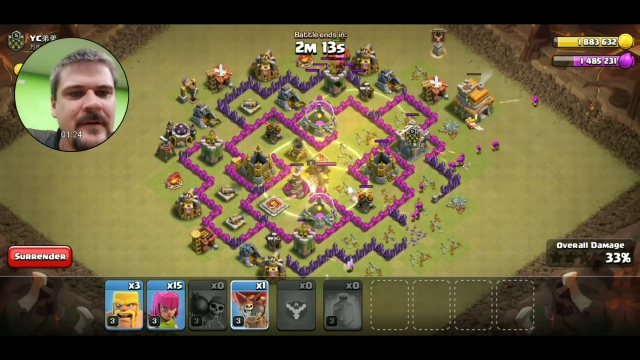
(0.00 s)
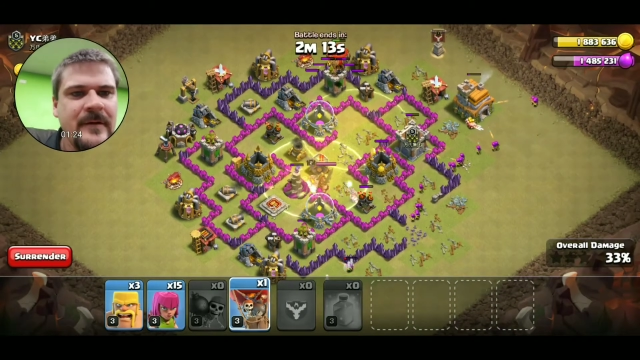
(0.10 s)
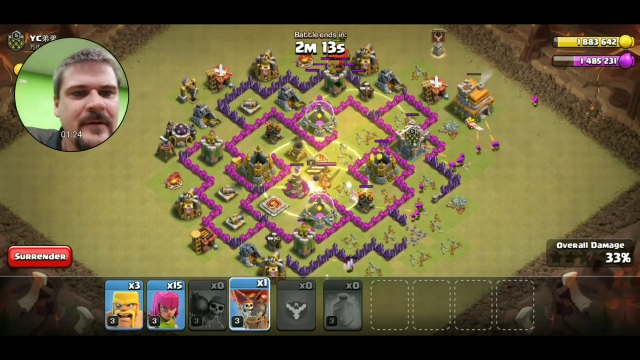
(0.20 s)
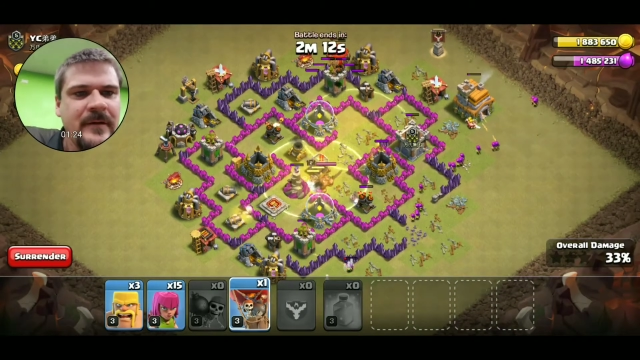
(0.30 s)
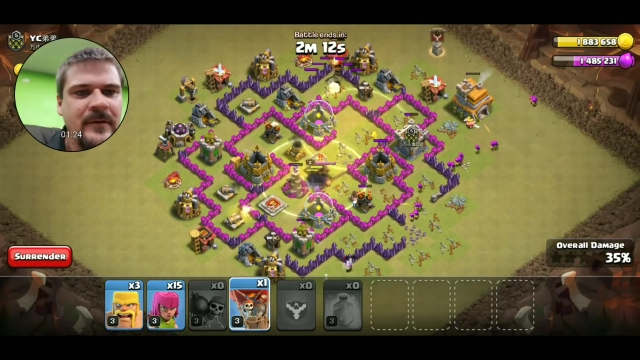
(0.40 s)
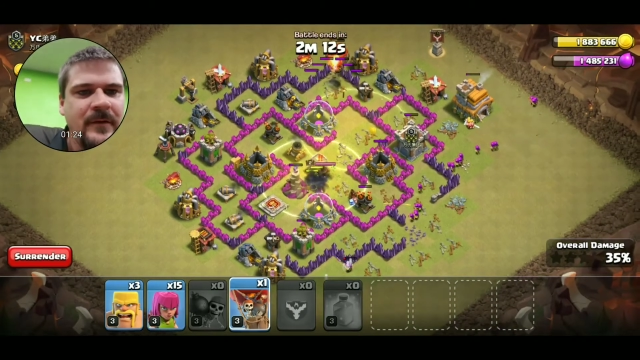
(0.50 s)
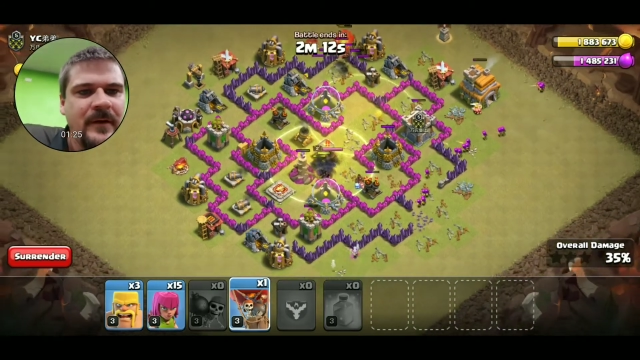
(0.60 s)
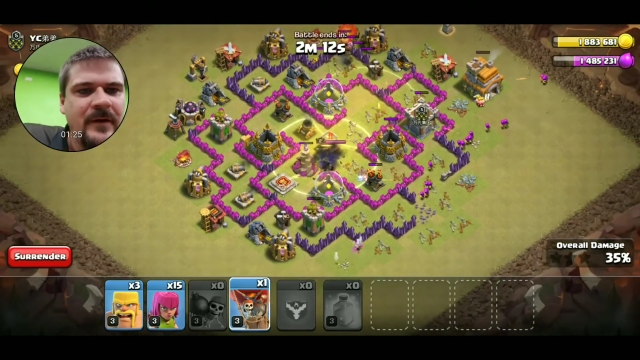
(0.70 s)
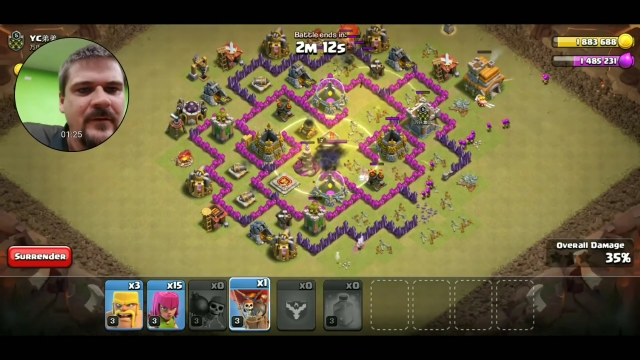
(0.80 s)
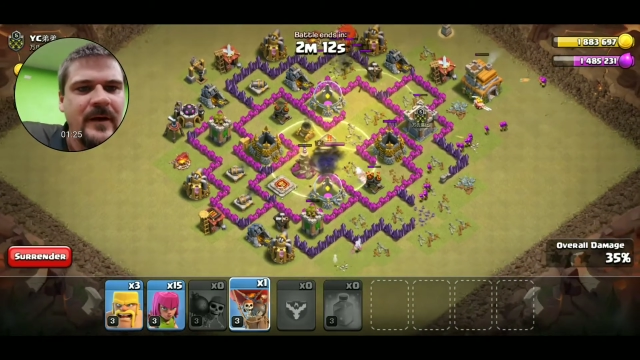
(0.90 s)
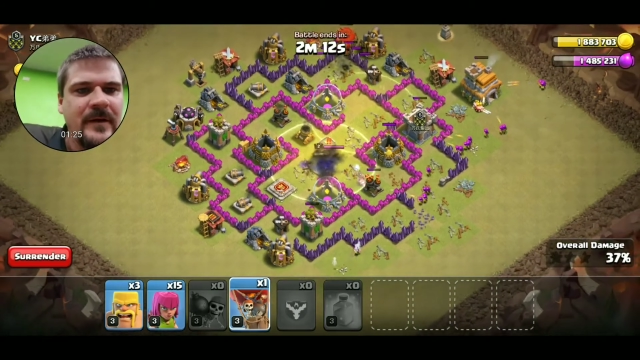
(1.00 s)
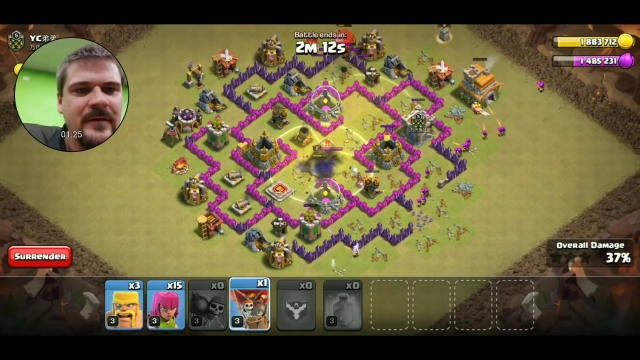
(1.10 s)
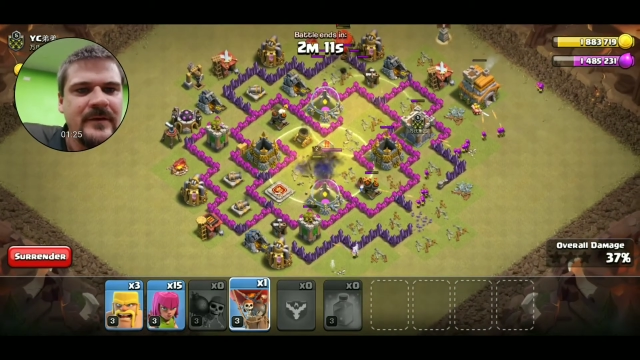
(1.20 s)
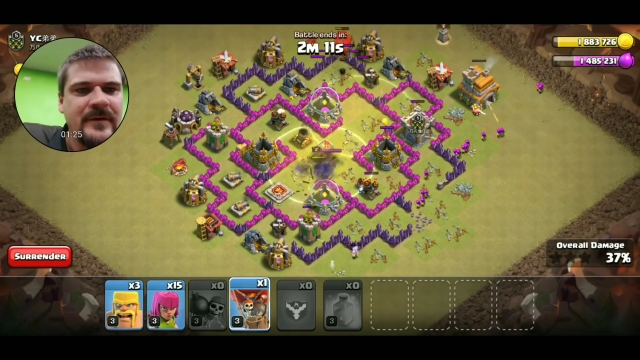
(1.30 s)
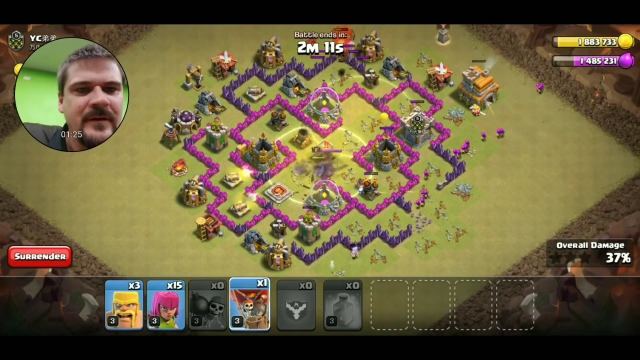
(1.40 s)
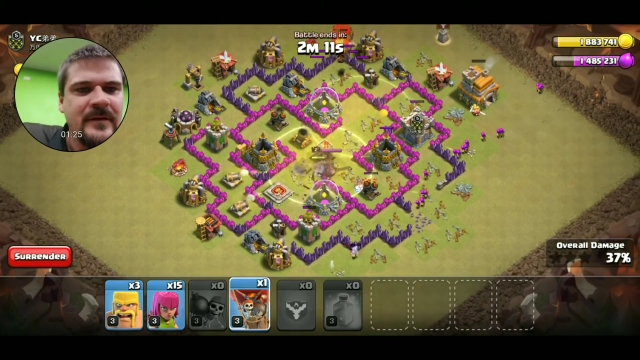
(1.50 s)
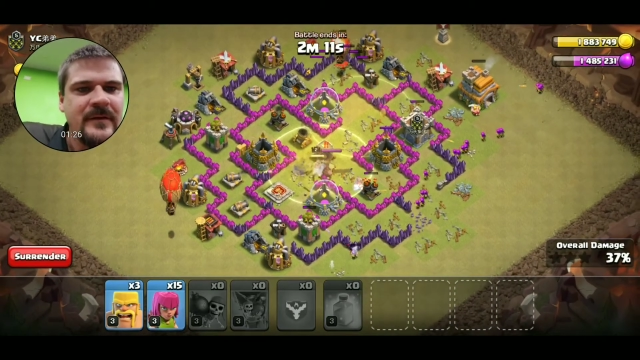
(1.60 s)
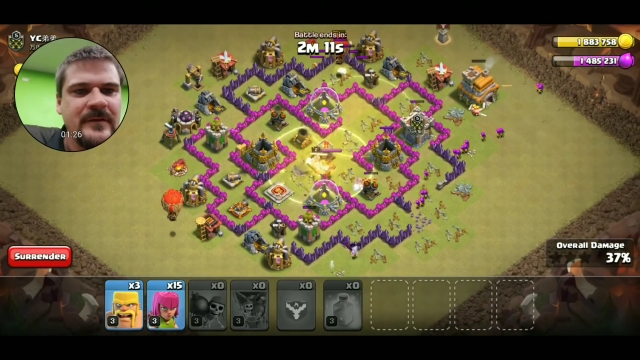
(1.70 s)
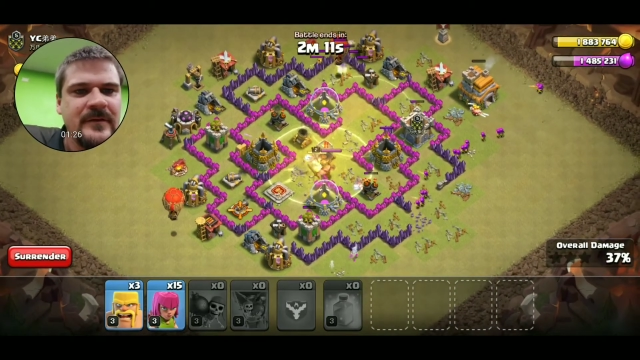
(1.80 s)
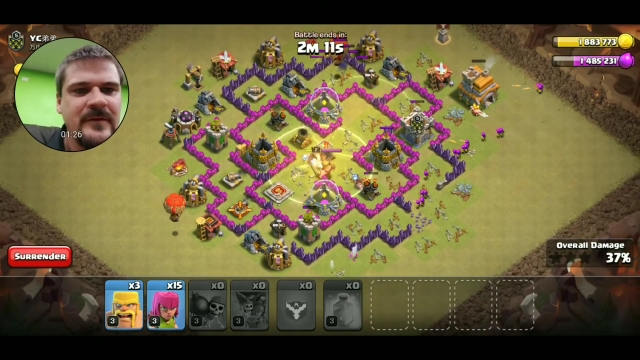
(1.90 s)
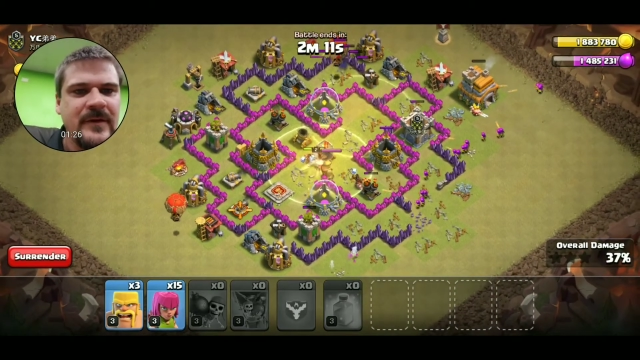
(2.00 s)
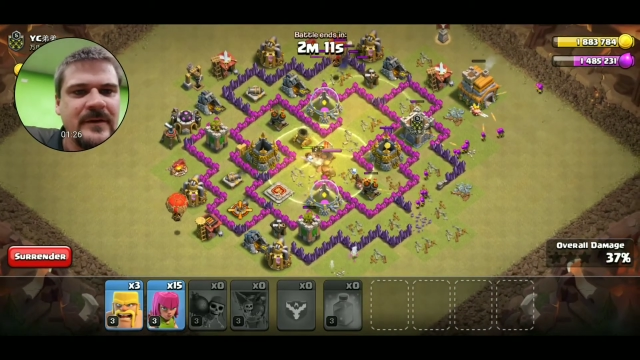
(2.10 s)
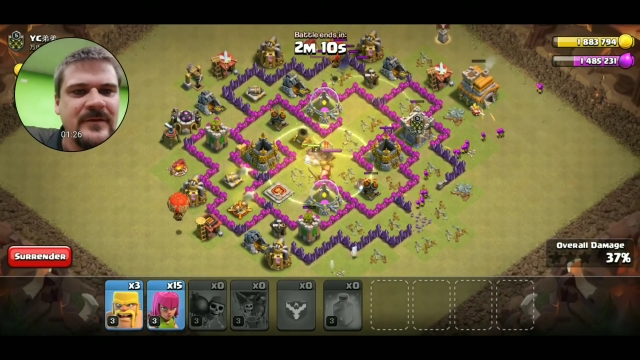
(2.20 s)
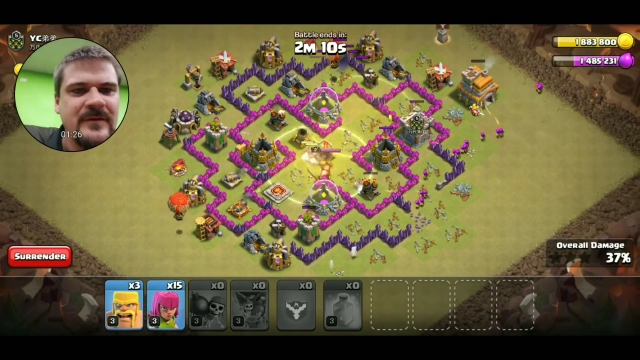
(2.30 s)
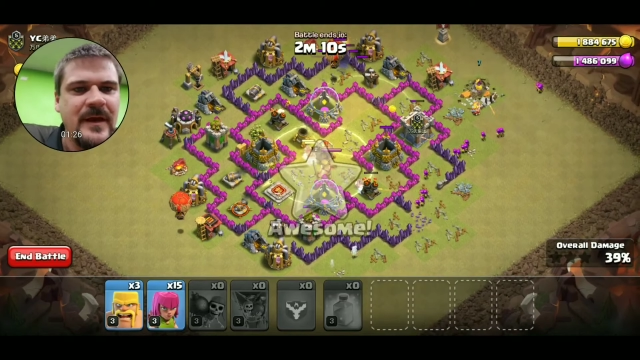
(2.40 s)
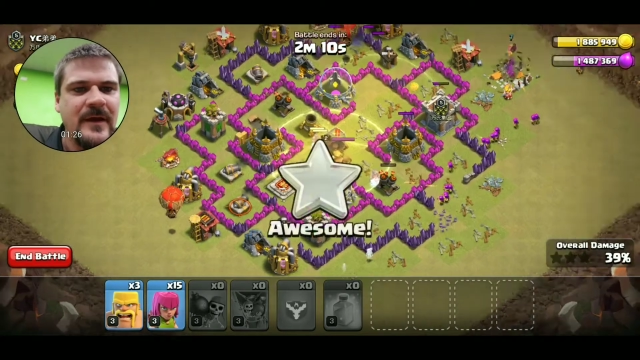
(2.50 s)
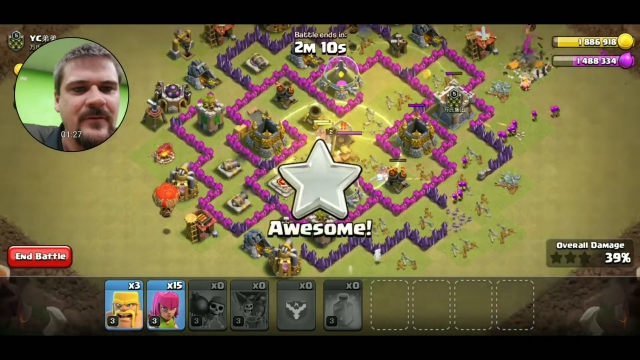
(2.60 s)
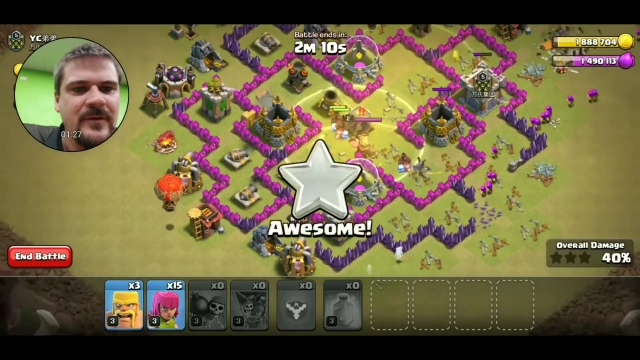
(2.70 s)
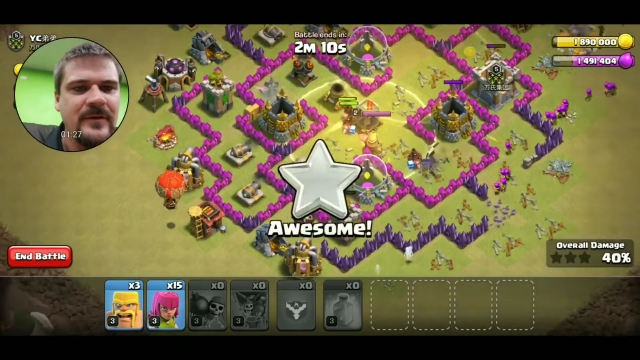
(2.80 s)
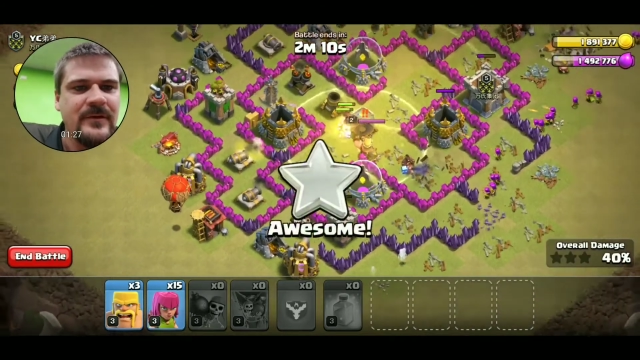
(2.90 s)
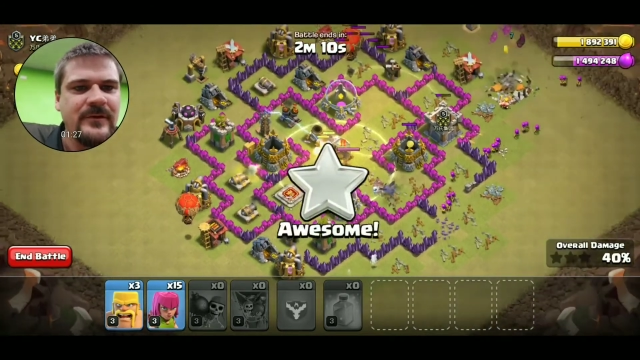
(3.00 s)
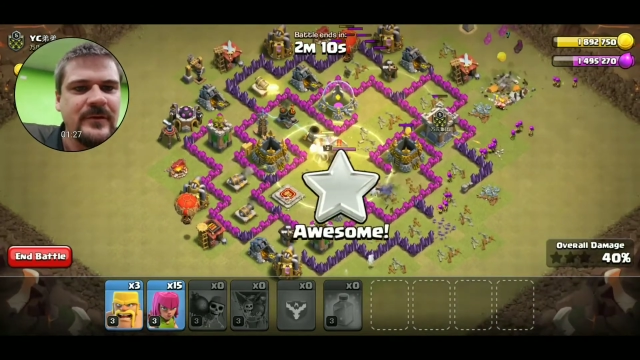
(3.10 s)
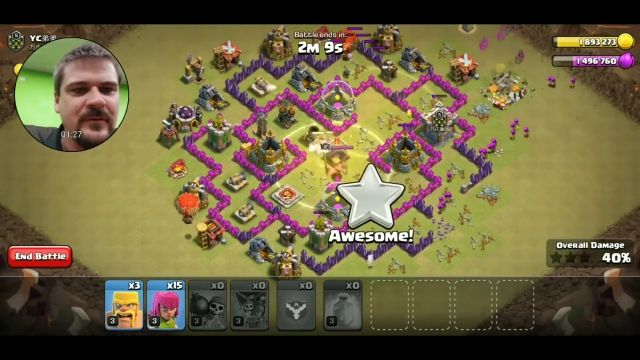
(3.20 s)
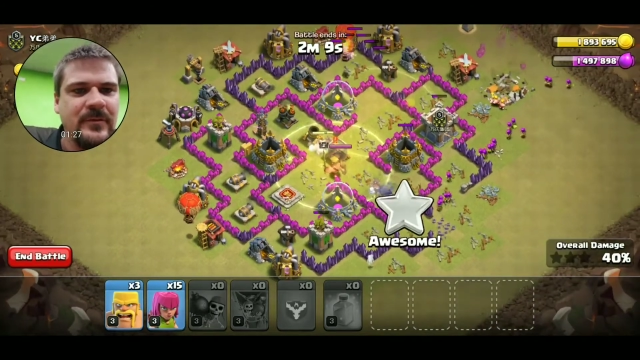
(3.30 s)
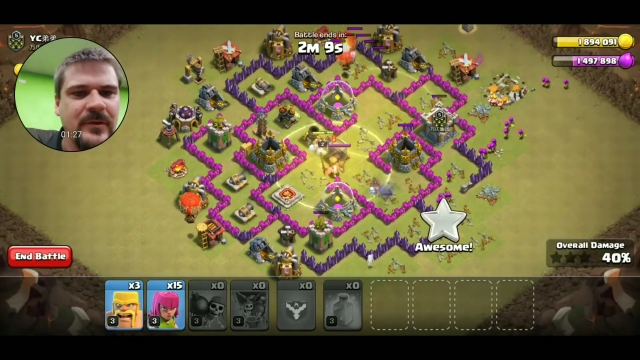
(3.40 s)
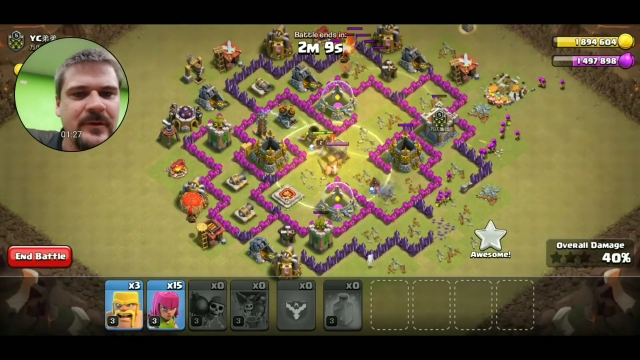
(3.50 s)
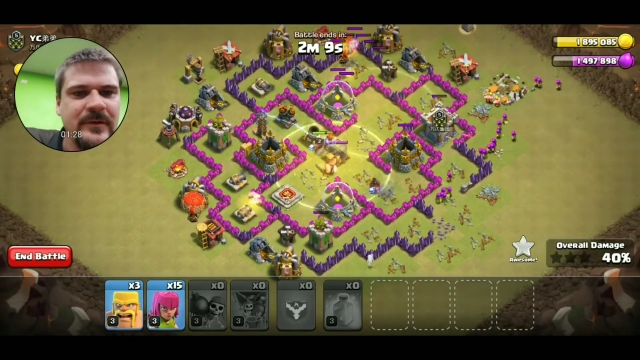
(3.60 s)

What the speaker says: Go Hog Riders. See if we can snag one of those little